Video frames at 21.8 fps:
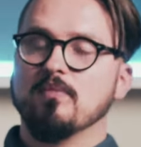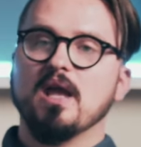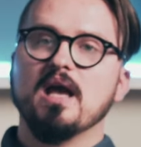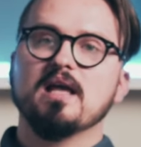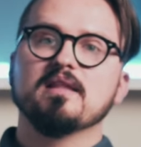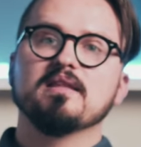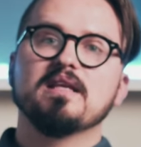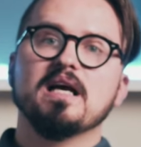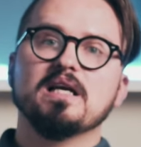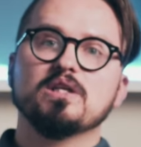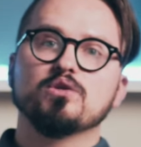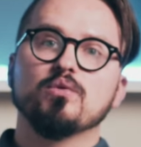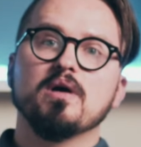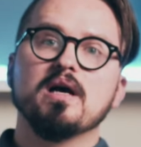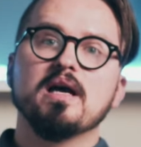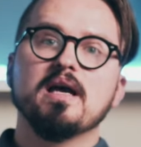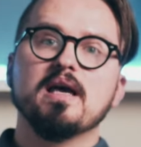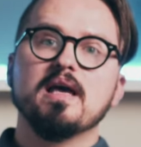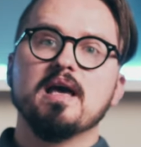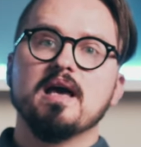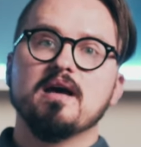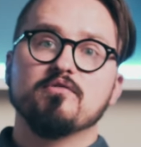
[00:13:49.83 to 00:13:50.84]
and that
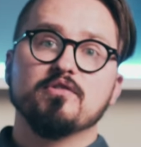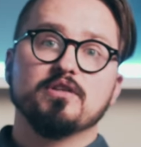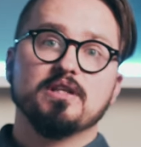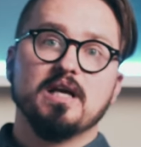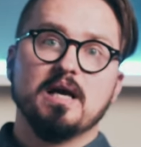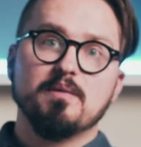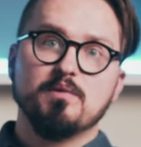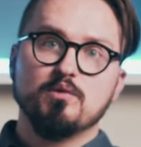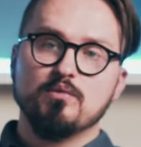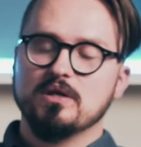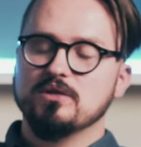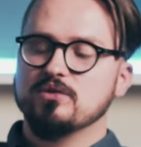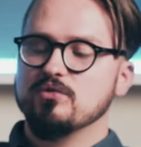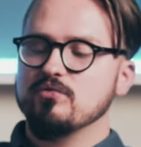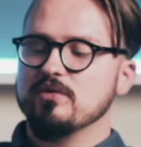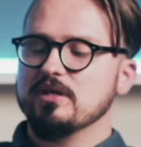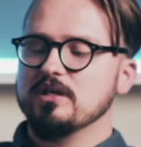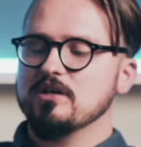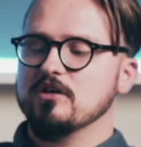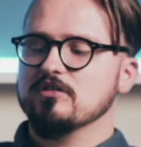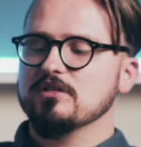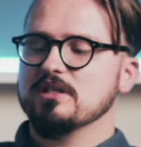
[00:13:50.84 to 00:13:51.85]
way every time you want to
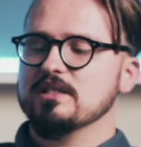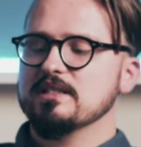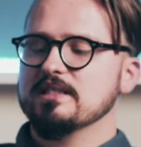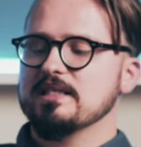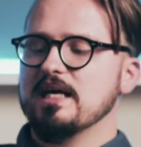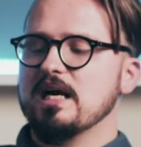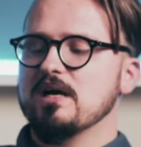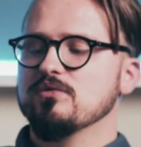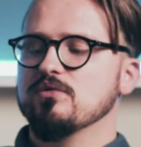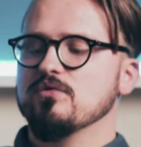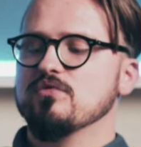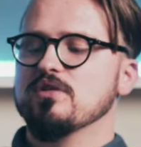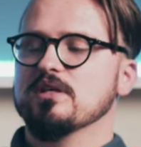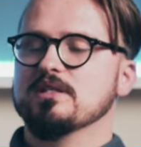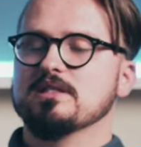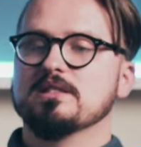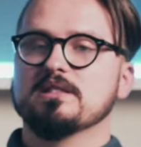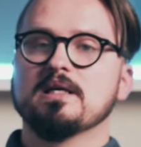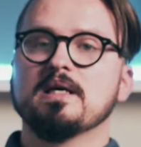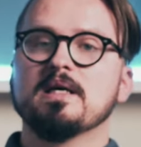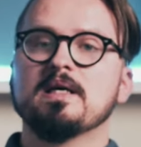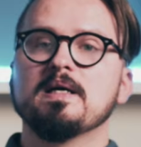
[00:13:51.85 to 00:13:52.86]
record a sound you
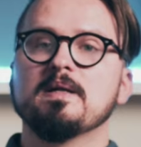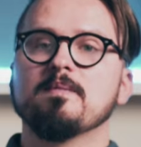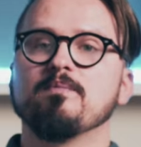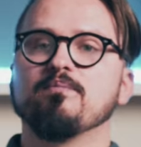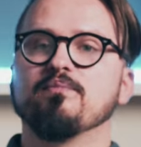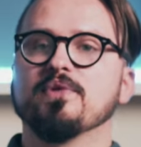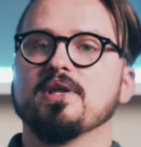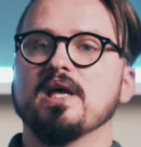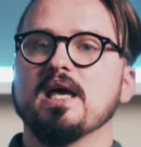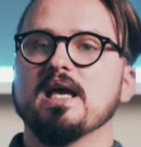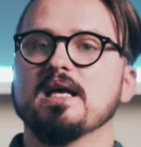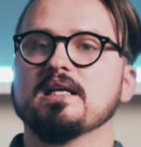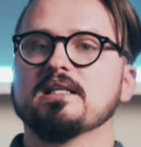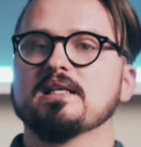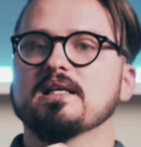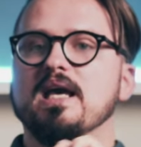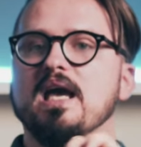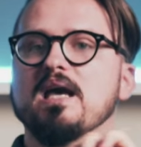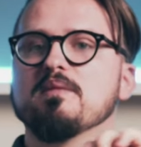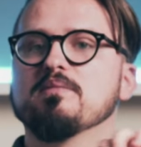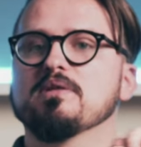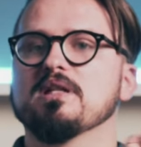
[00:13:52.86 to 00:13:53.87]
just take the
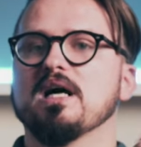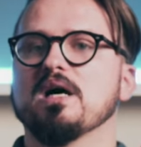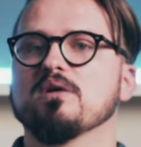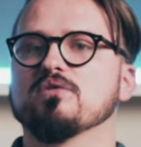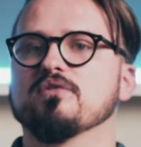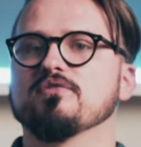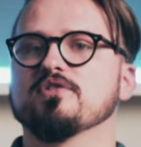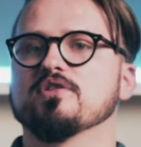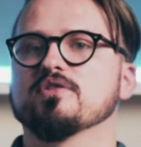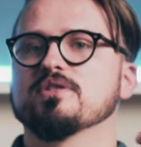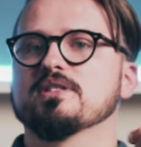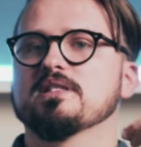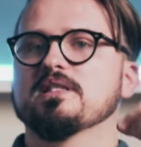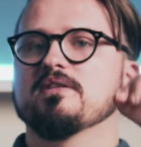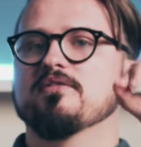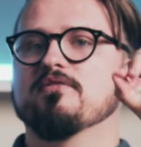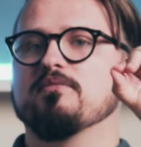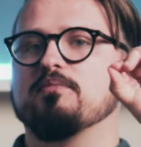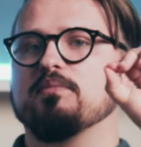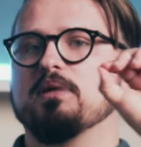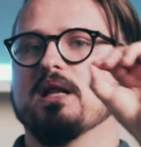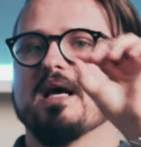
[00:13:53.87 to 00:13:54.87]
cable out of your
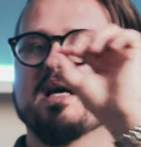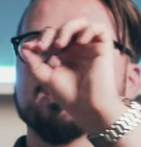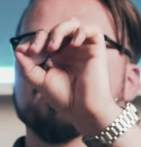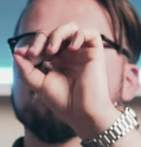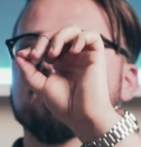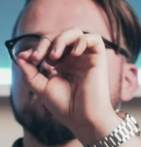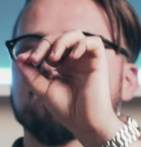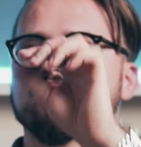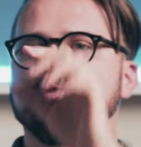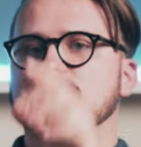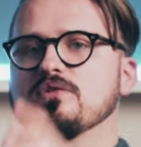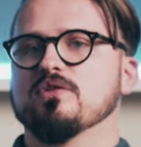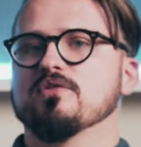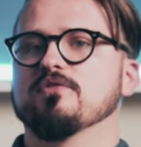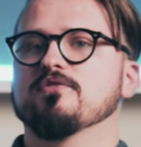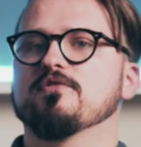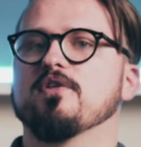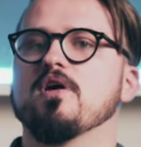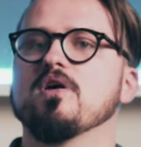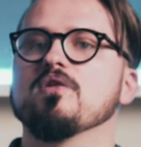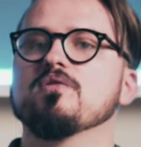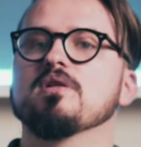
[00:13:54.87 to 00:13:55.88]
sleeve, plug it into your
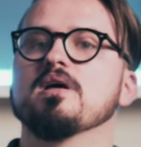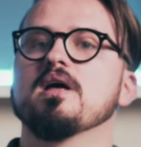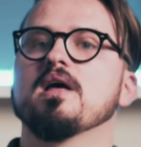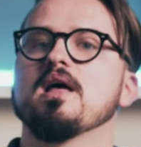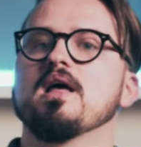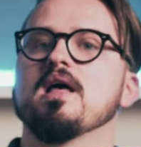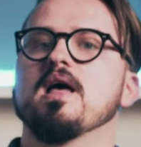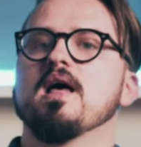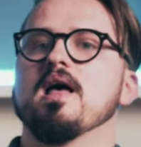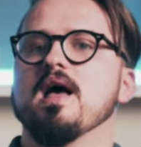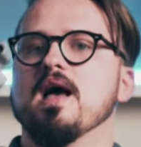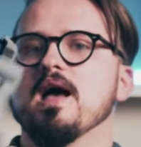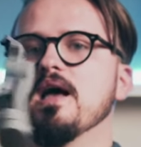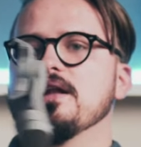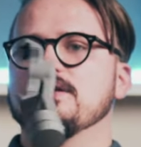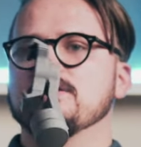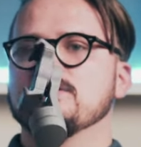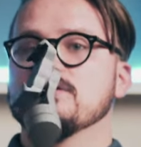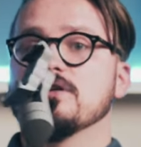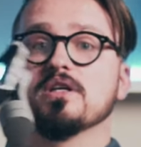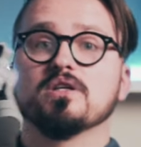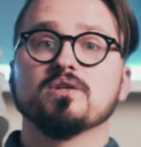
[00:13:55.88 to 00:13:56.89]
phone, and
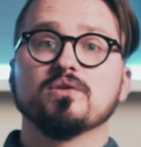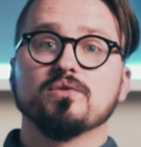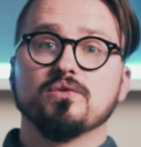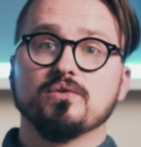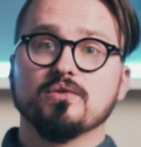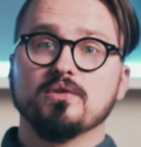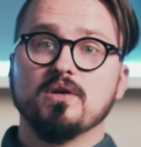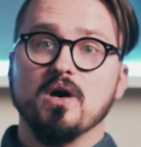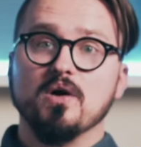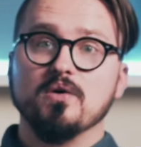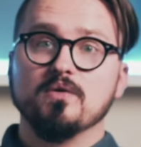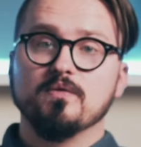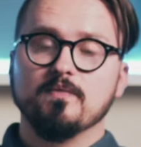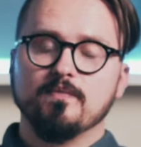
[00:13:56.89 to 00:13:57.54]
you are good to go.